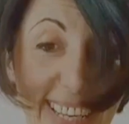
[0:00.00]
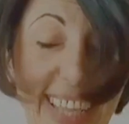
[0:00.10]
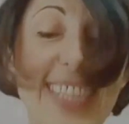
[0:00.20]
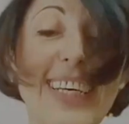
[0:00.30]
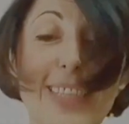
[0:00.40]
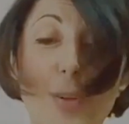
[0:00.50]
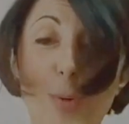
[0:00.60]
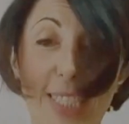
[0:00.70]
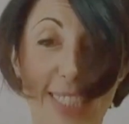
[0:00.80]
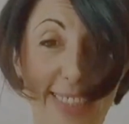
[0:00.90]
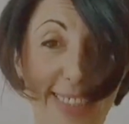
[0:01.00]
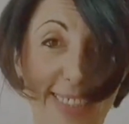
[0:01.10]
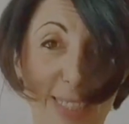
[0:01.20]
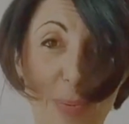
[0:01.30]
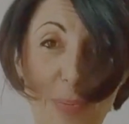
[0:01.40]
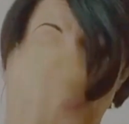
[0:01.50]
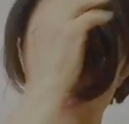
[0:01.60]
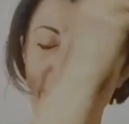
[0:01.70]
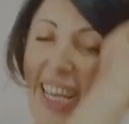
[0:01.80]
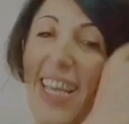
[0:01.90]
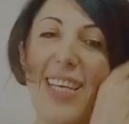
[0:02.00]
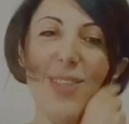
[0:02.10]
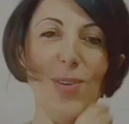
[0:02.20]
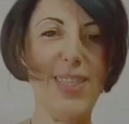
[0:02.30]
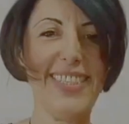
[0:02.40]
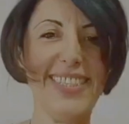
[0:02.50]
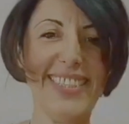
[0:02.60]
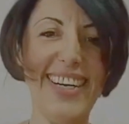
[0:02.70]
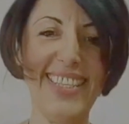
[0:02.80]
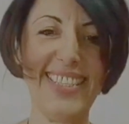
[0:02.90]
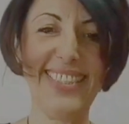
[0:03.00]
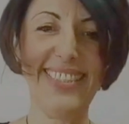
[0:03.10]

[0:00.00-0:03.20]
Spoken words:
Any other questions? Any other questions, guys?